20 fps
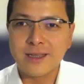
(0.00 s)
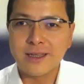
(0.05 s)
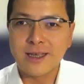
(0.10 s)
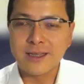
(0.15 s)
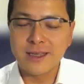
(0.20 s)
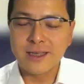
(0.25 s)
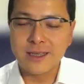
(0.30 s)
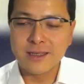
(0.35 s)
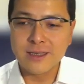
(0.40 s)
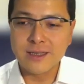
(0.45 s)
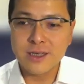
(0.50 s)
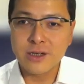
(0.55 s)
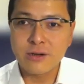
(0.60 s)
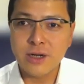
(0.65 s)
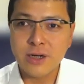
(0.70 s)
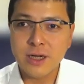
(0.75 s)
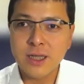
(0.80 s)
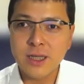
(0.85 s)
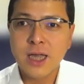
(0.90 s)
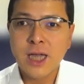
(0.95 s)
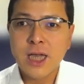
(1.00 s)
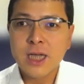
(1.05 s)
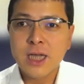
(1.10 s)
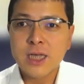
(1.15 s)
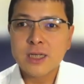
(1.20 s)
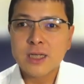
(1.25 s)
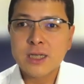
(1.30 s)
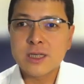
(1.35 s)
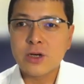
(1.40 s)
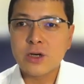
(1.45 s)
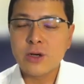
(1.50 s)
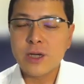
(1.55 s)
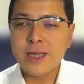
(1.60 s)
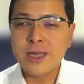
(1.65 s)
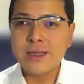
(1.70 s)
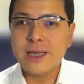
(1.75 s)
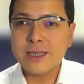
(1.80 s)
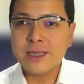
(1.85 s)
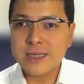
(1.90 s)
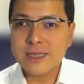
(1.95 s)
and so on. So in
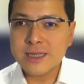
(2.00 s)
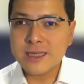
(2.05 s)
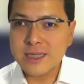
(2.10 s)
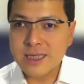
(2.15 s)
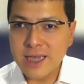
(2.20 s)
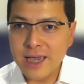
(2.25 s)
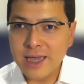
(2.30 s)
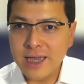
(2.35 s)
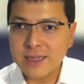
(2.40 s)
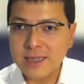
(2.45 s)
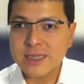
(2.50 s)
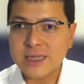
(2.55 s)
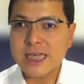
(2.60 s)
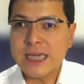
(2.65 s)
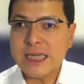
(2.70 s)
that sense,